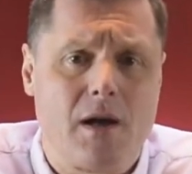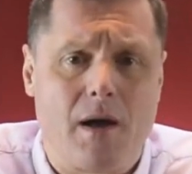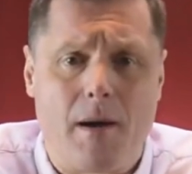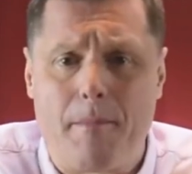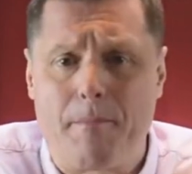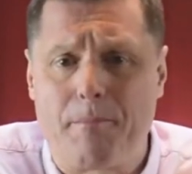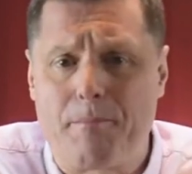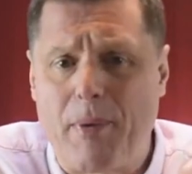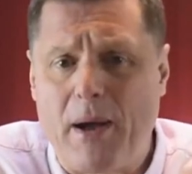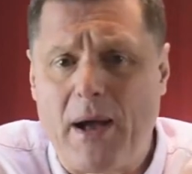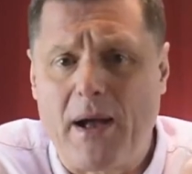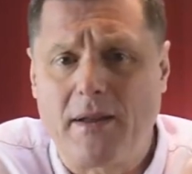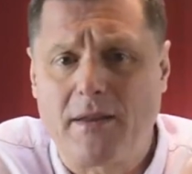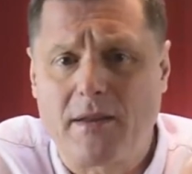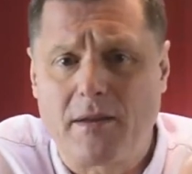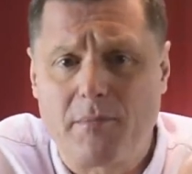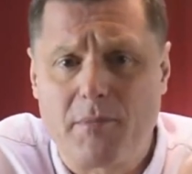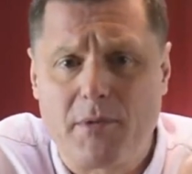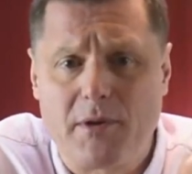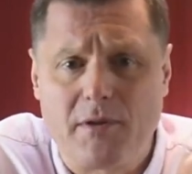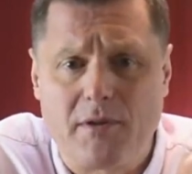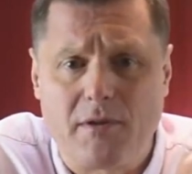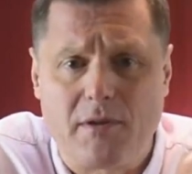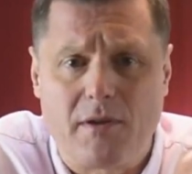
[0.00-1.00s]

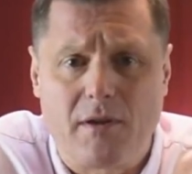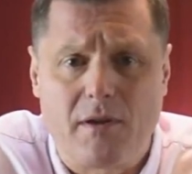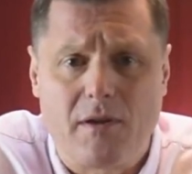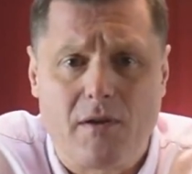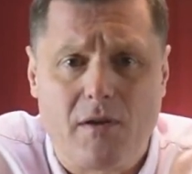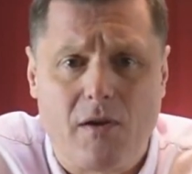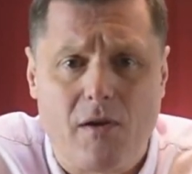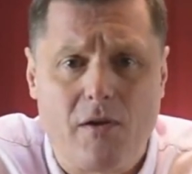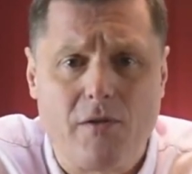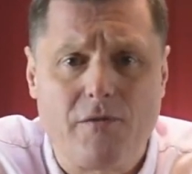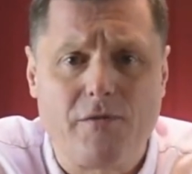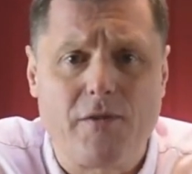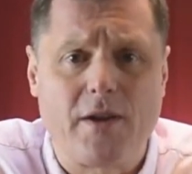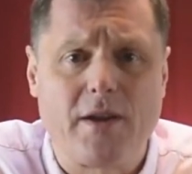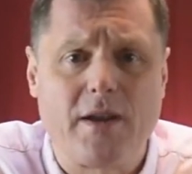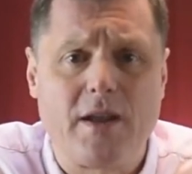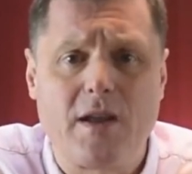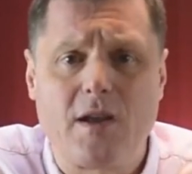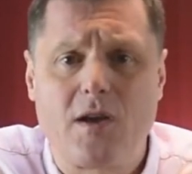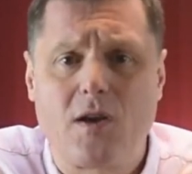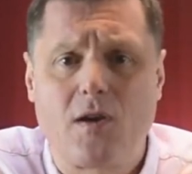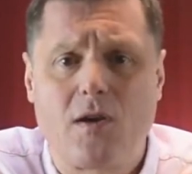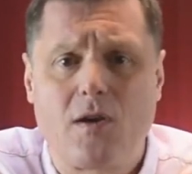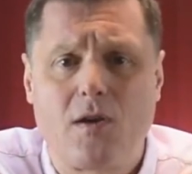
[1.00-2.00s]
abandonment of
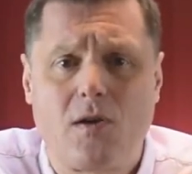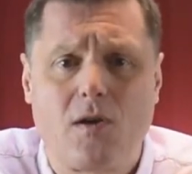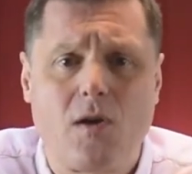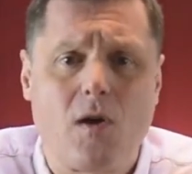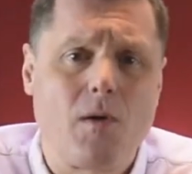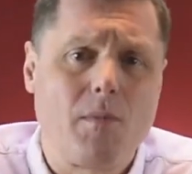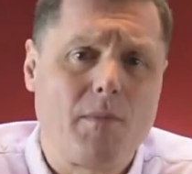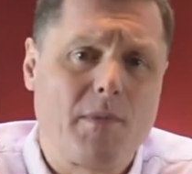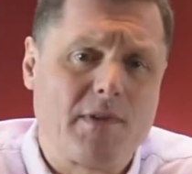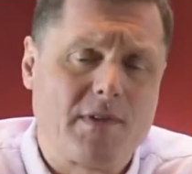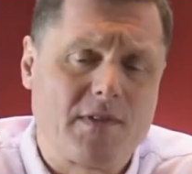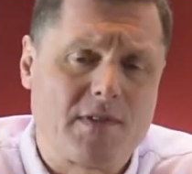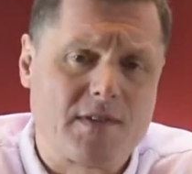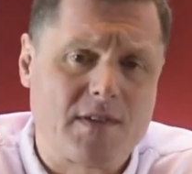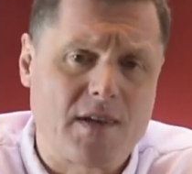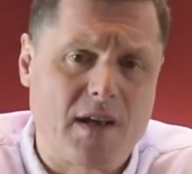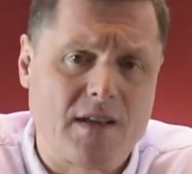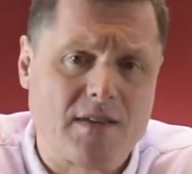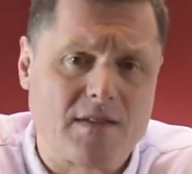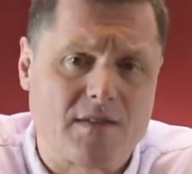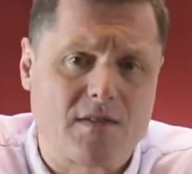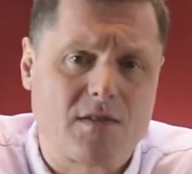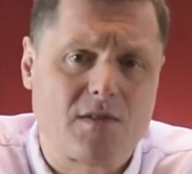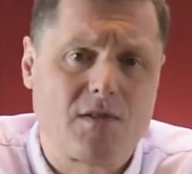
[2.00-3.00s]
any common
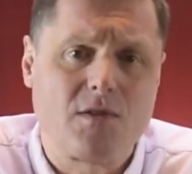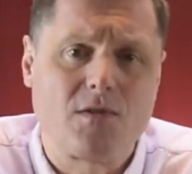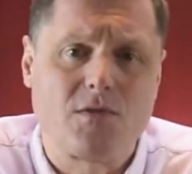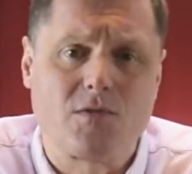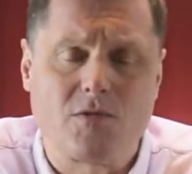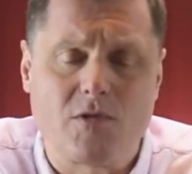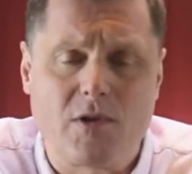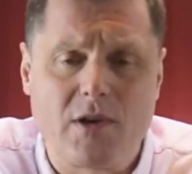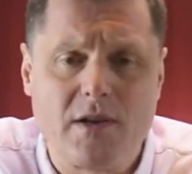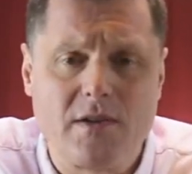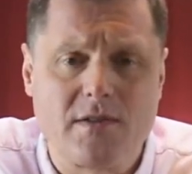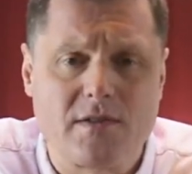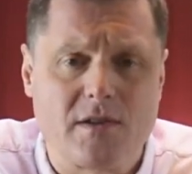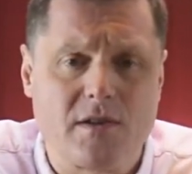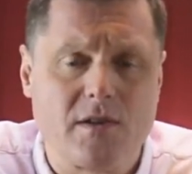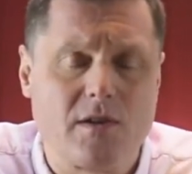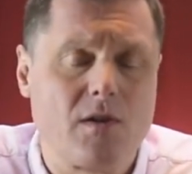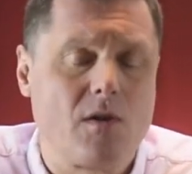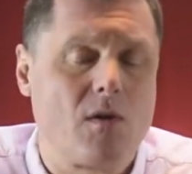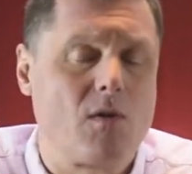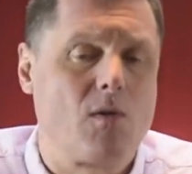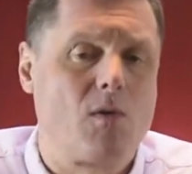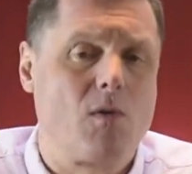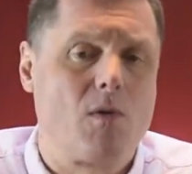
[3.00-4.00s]
sense, good
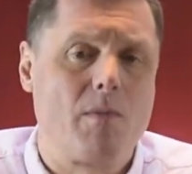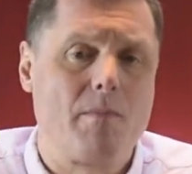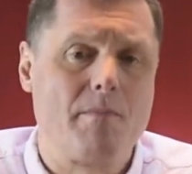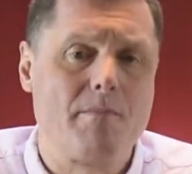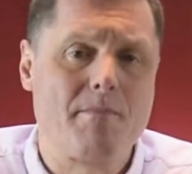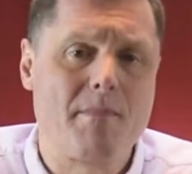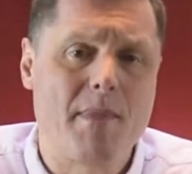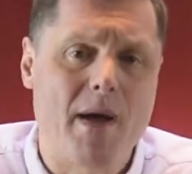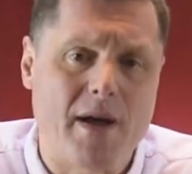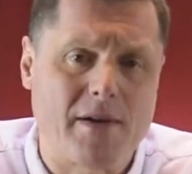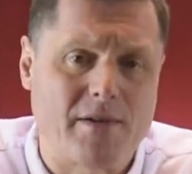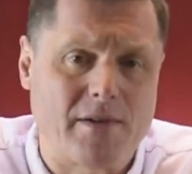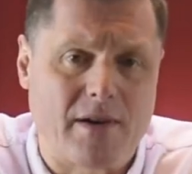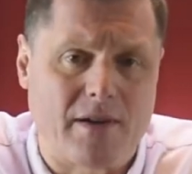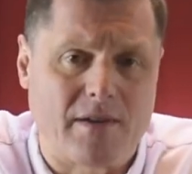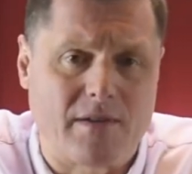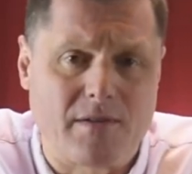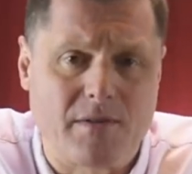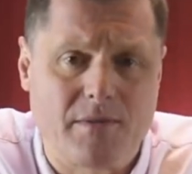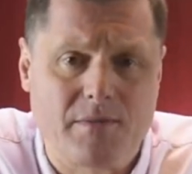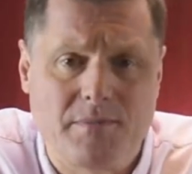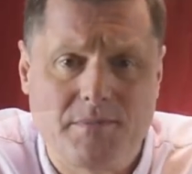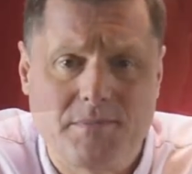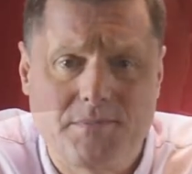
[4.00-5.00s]
reason or
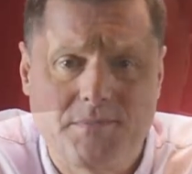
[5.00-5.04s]
merit.